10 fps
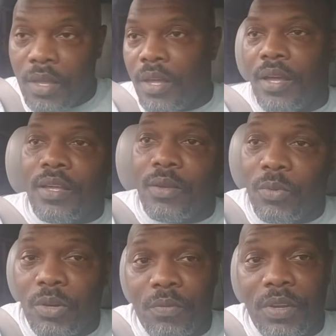And he
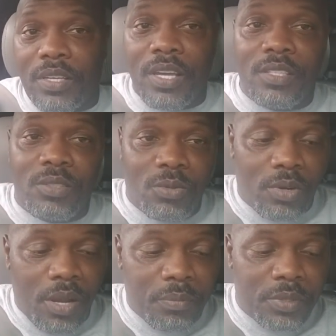went on vacation
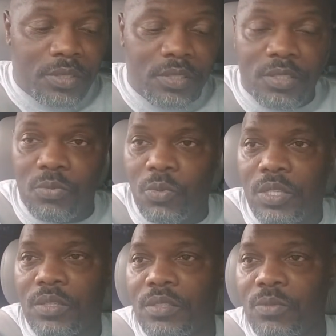during our busiest
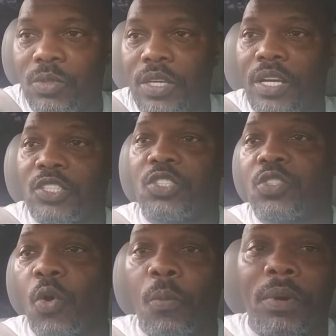week. We got
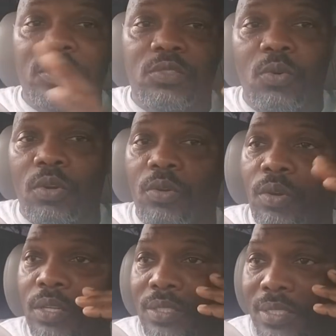so much going
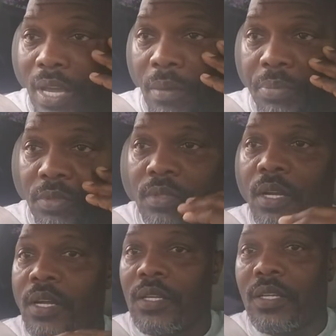on in Tampa
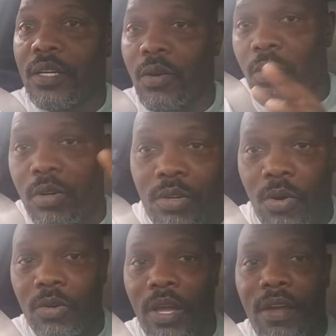that
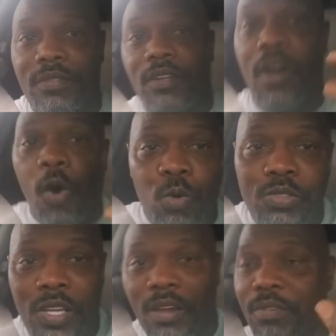Coca-Cola had to
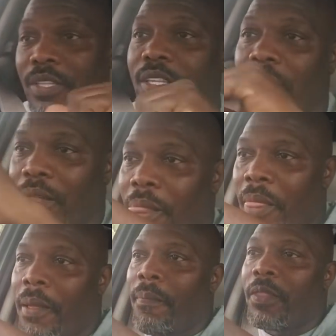host everything
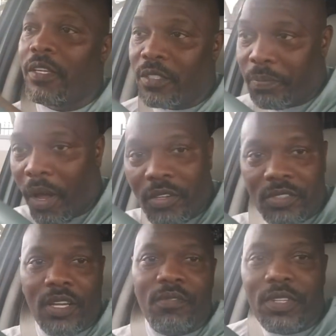and
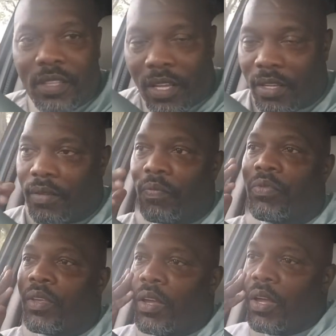sponsor everything.
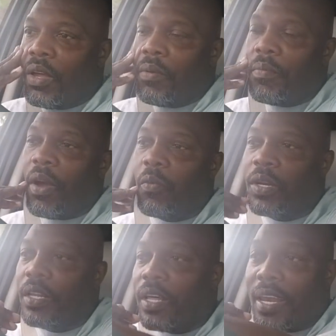Man,
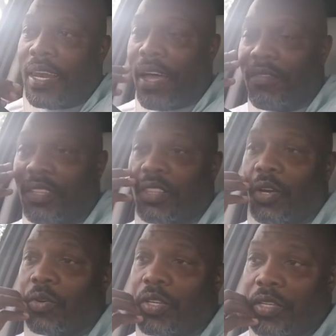went in at
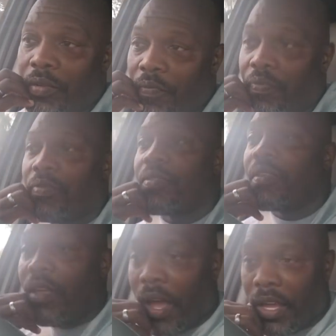
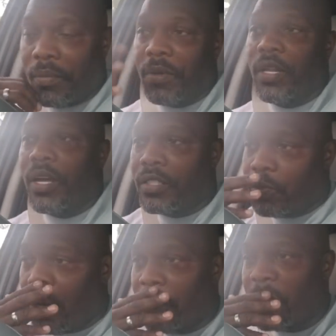11:30. Had to be there at
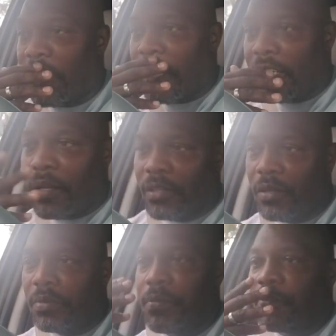12, so I got there a
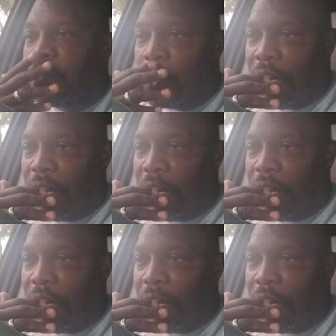little bit before